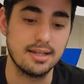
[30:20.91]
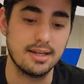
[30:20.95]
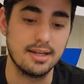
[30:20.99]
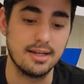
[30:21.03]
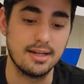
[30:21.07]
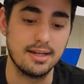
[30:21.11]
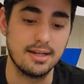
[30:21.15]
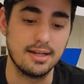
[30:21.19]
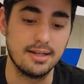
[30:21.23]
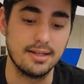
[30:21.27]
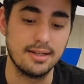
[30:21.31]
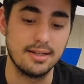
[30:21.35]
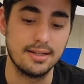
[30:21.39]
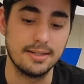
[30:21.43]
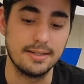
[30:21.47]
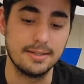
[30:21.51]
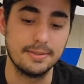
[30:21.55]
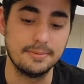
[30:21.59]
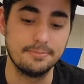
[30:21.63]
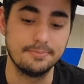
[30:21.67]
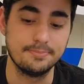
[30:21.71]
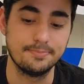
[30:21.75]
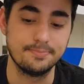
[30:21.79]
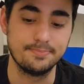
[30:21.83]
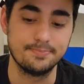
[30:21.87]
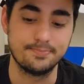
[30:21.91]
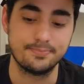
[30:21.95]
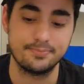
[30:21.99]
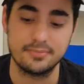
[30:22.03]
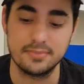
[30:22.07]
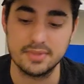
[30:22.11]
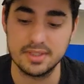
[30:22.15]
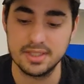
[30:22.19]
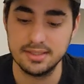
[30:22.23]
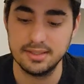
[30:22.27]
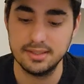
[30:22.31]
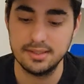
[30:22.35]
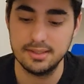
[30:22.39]
um,
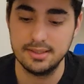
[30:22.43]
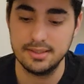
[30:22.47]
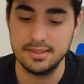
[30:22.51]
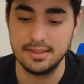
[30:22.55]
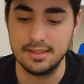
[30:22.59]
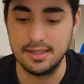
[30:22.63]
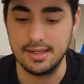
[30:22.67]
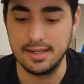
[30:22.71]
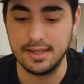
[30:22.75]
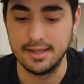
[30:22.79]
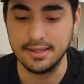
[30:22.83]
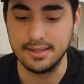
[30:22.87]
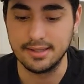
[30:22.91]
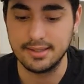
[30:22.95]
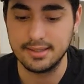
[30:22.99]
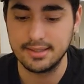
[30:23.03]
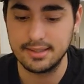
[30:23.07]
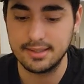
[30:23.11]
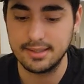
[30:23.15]
like